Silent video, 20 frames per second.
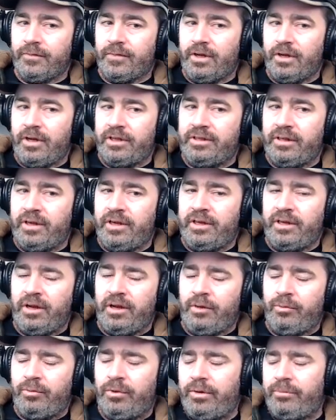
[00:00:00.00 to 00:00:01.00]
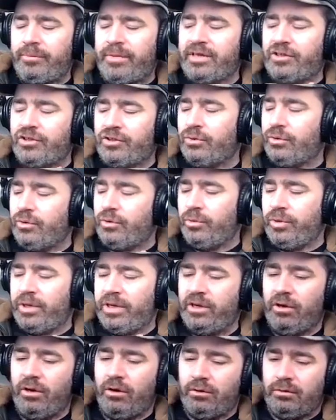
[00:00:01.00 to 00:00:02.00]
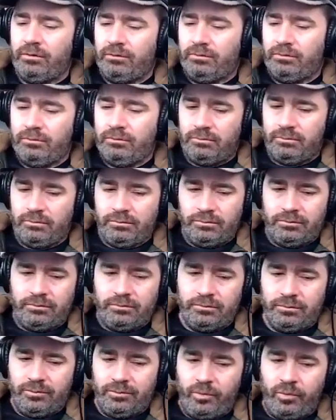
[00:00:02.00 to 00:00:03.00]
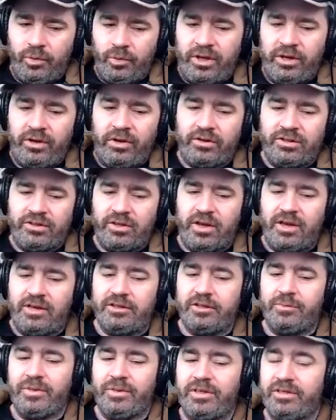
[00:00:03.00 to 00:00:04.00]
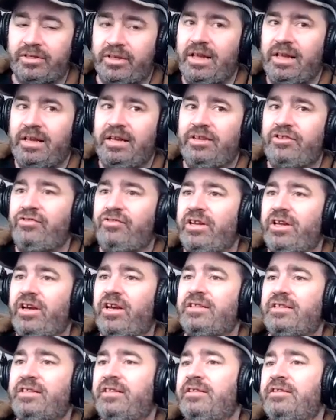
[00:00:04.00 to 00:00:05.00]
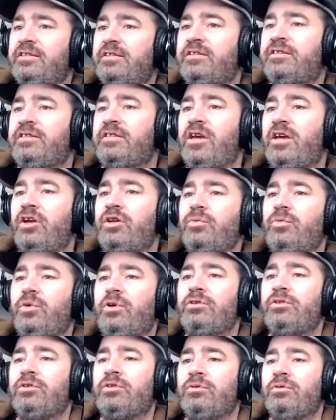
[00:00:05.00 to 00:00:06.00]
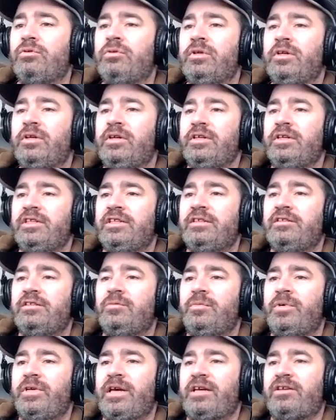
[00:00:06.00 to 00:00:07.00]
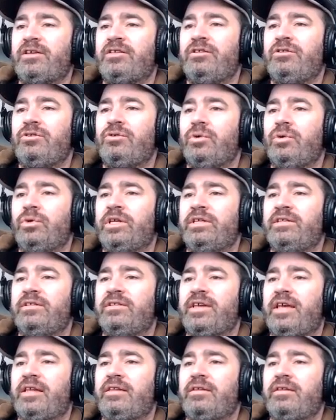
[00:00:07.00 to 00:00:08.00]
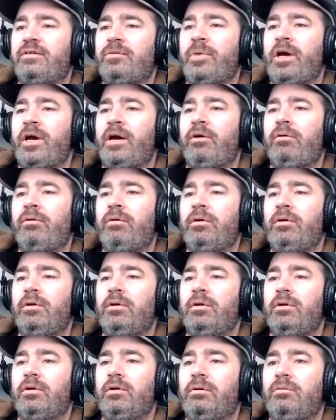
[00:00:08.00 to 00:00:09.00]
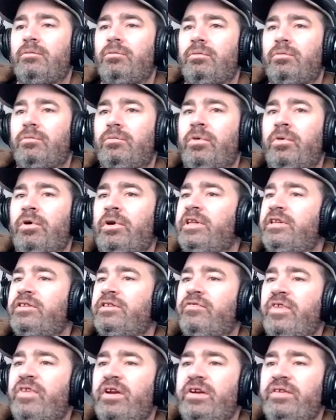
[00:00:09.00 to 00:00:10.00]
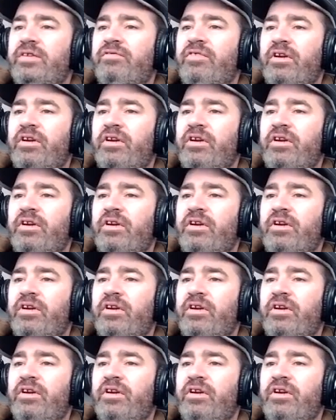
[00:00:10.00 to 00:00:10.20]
I want to make sure that we're not silenced, because literally I see us as the only ones who seem to be actually talking sense about what is a very, very